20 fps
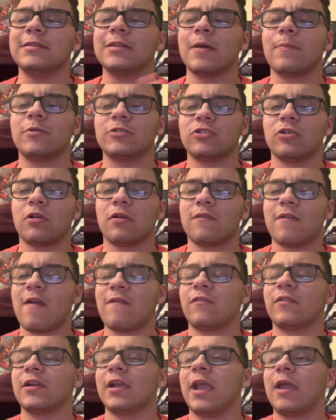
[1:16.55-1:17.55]
episode of
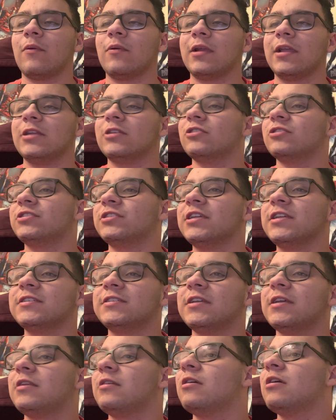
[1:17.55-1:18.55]
every Henry Danger
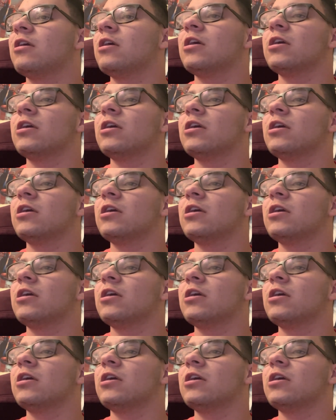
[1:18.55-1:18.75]
season.